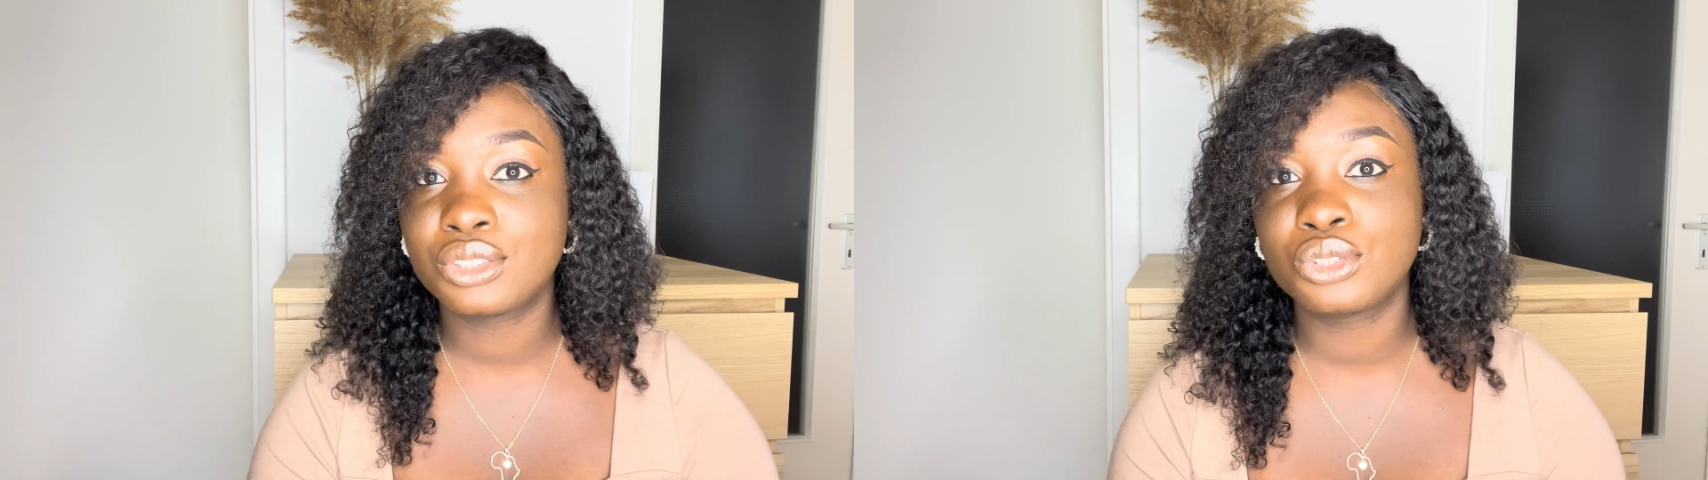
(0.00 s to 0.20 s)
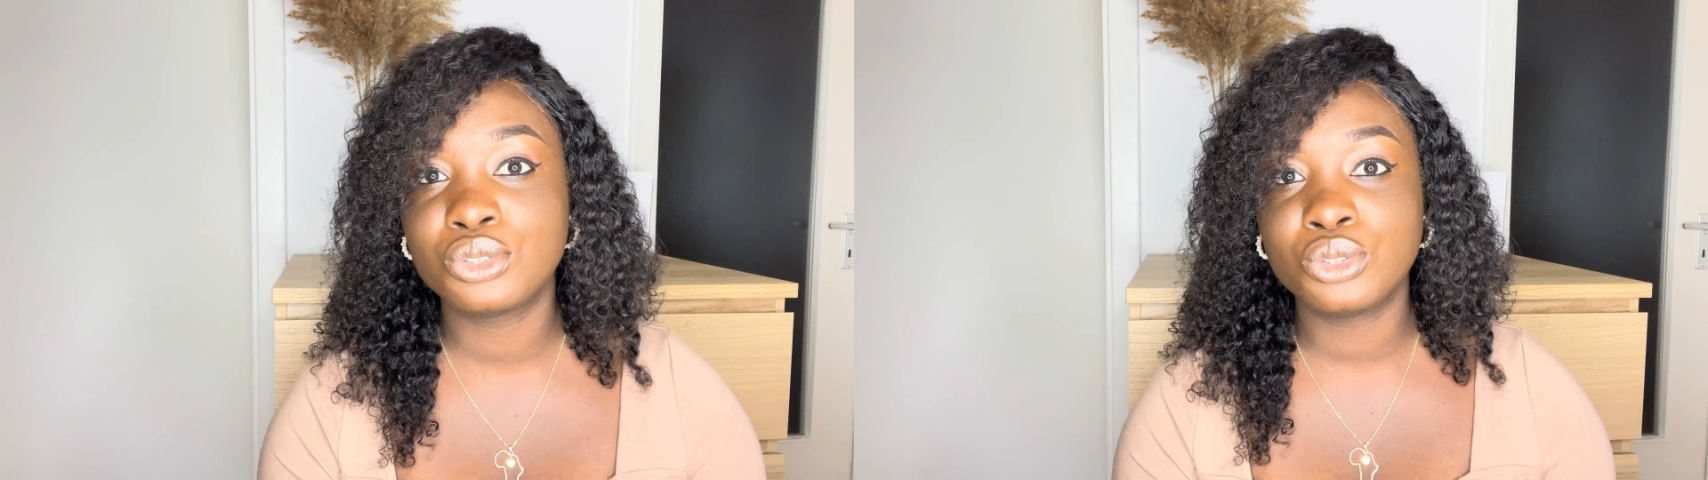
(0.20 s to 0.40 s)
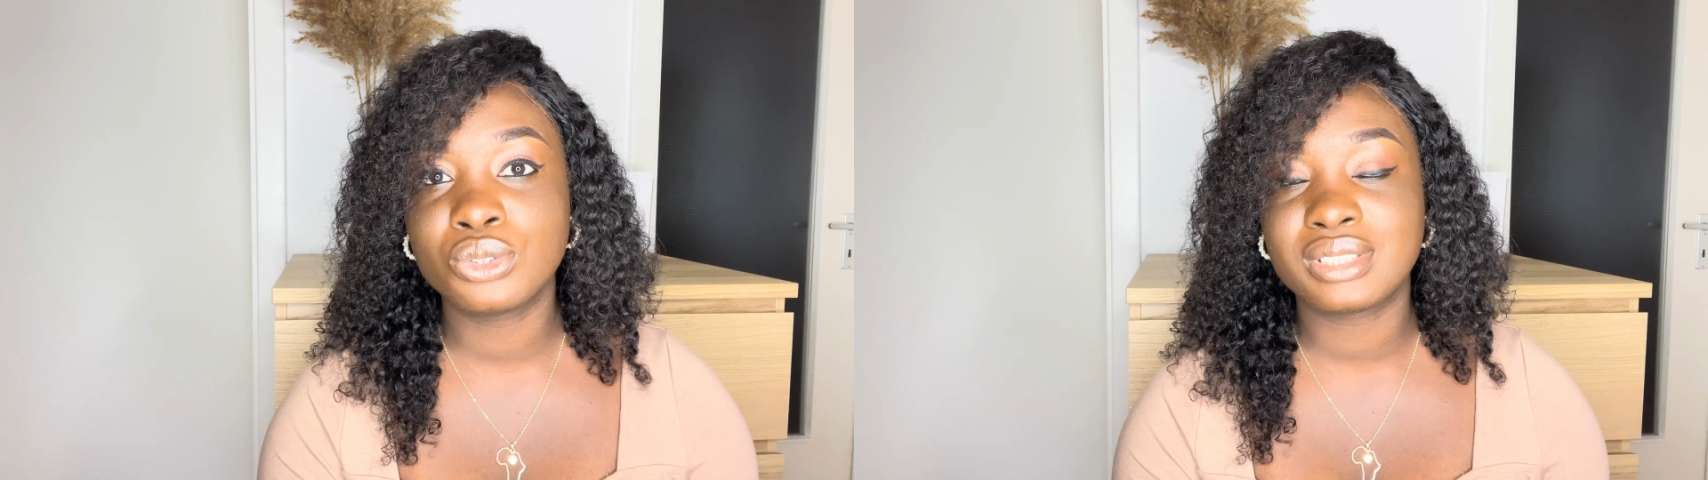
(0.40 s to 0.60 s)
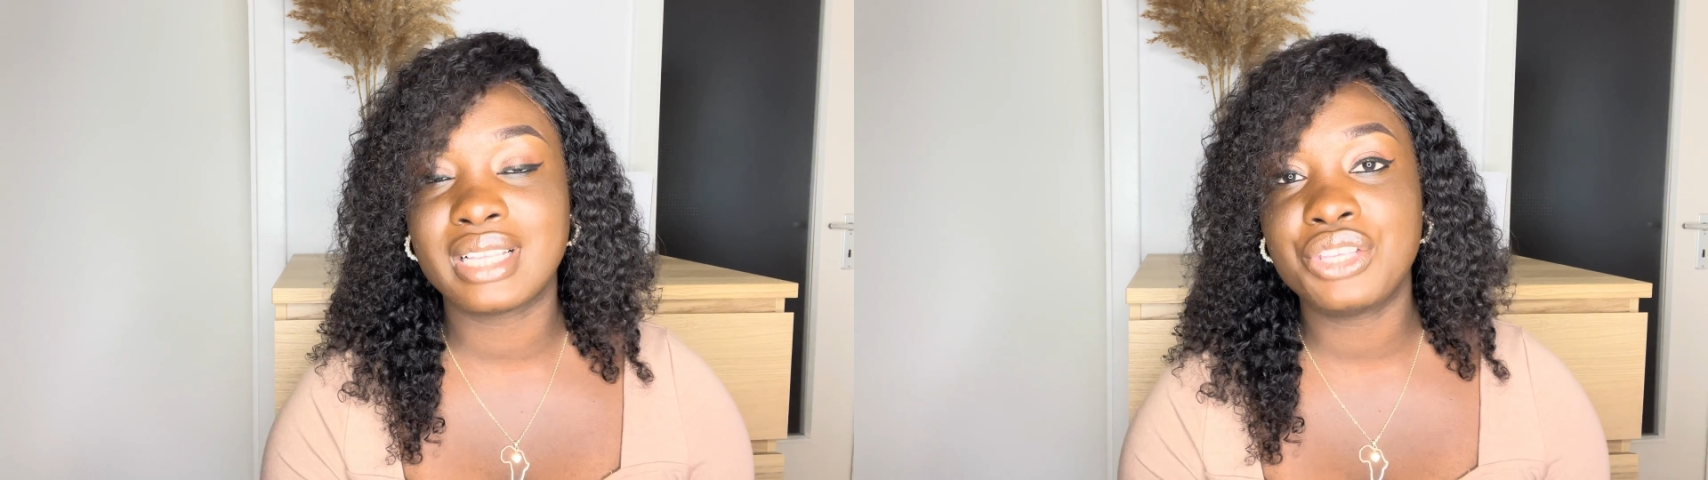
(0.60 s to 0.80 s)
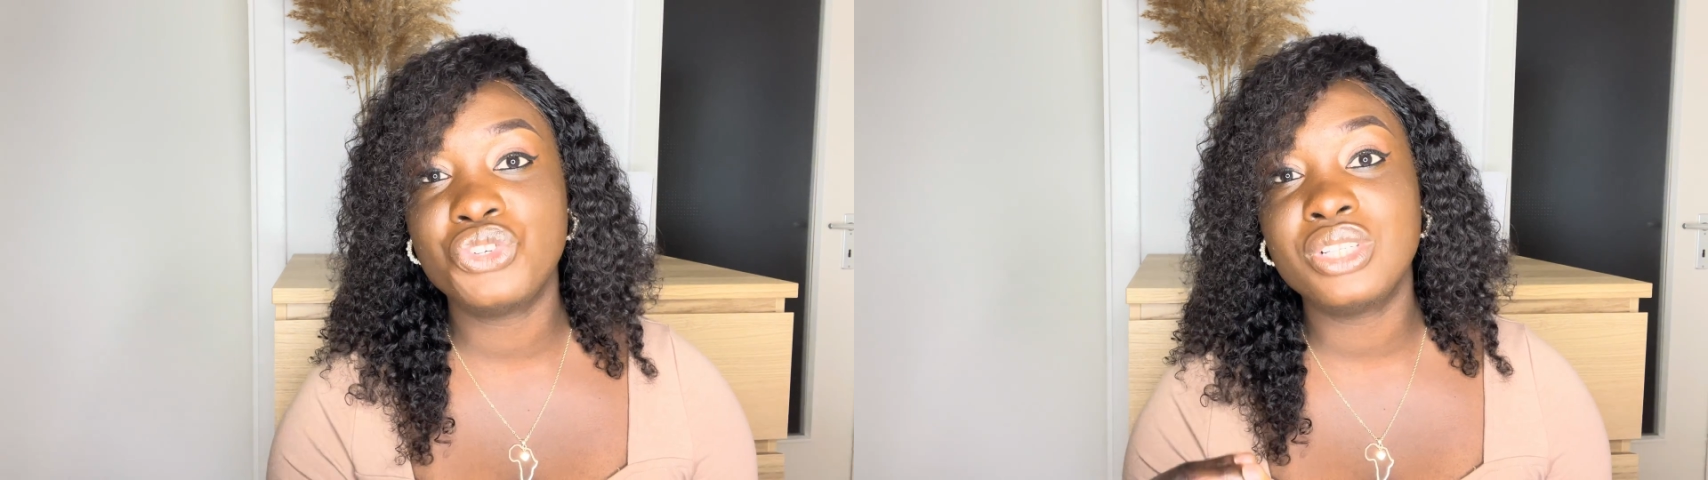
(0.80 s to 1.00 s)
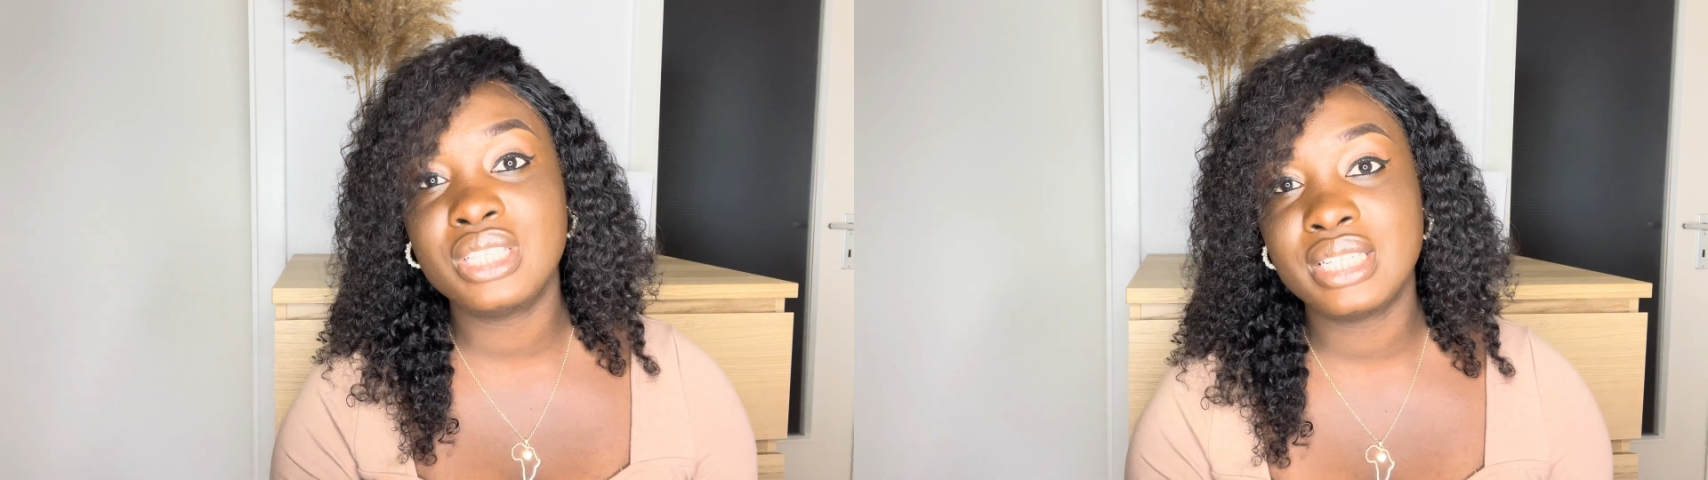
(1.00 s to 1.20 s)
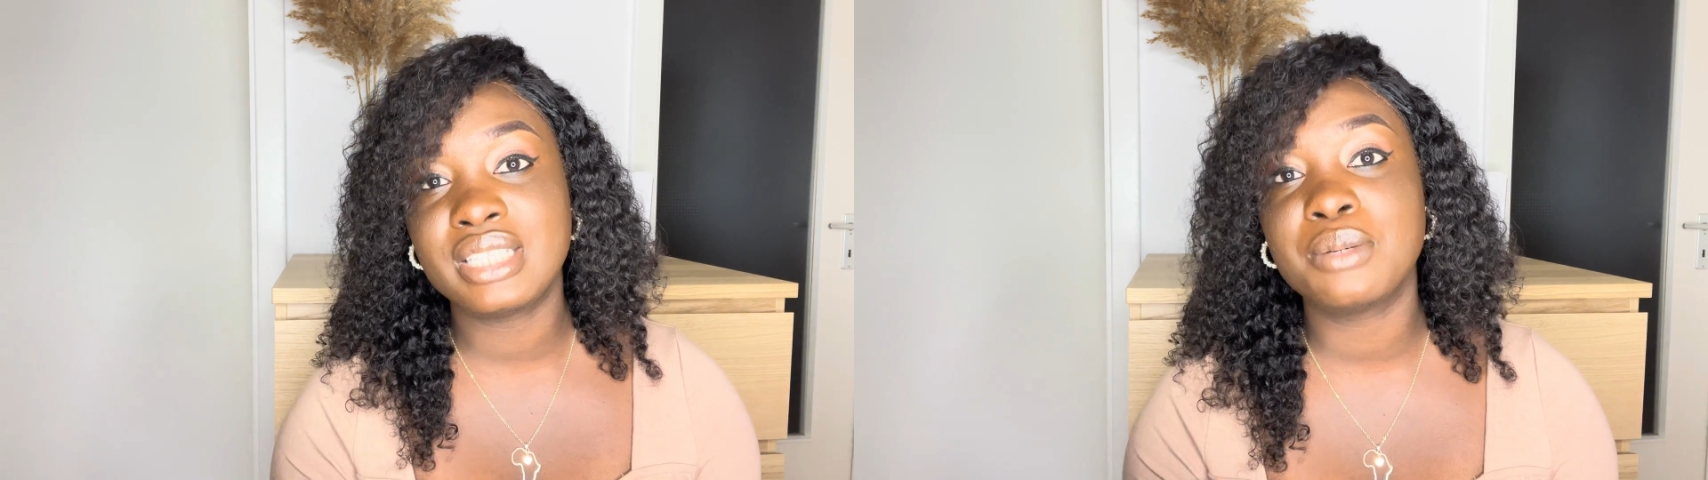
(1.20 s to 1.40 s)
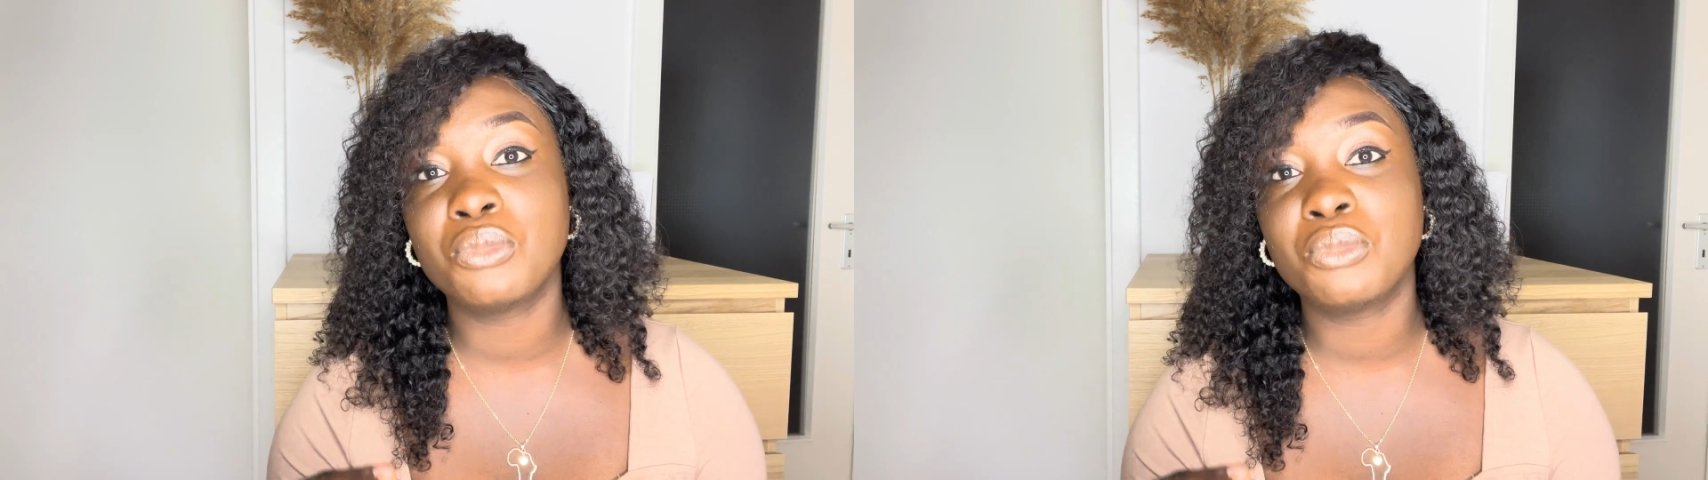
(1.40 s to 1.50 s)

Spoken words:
to note that you need a